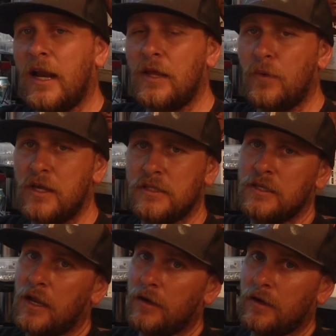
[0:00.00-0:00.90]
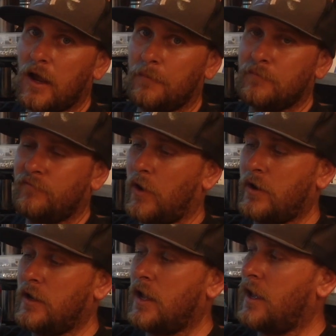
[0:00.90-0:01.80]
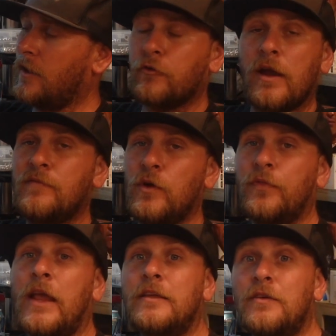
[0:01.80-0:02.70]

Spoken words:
anyways. Very grateful. Thank